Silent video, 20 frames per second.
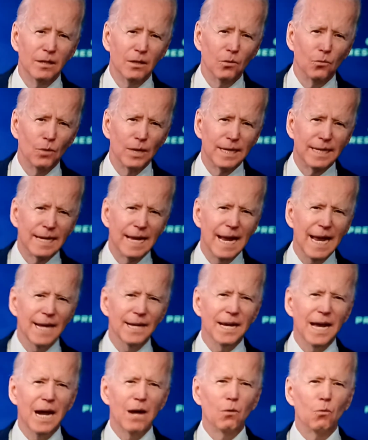We
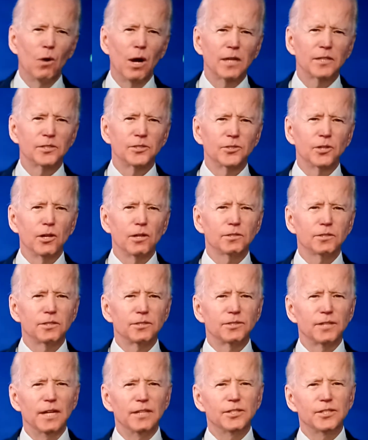cannot watch nurses,
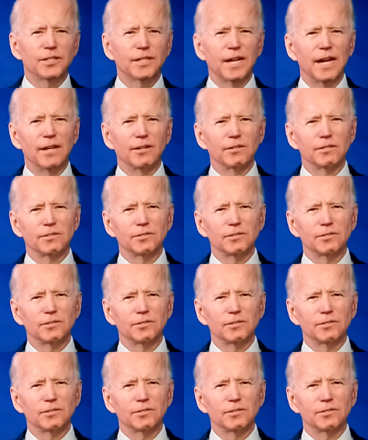educators,